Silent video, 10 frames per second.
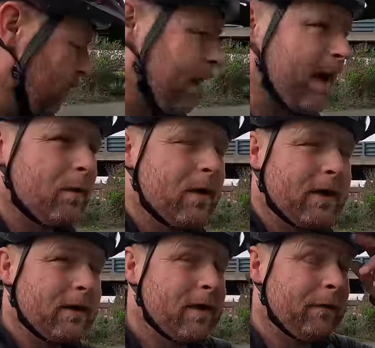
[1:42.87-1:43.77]
Wow,
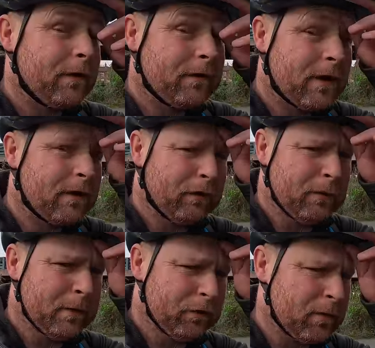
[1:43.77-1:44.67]
you can definitely tell the
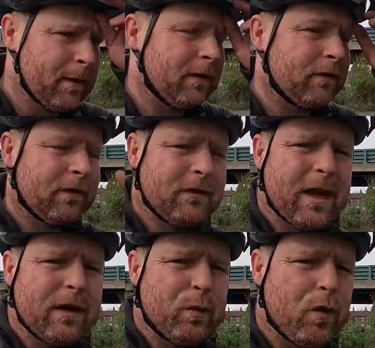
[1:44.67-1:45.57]
summer's coming because it's
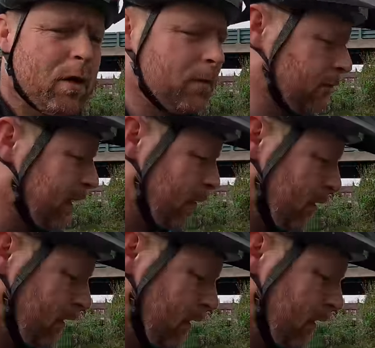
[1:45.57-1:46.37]
starting to warm up now.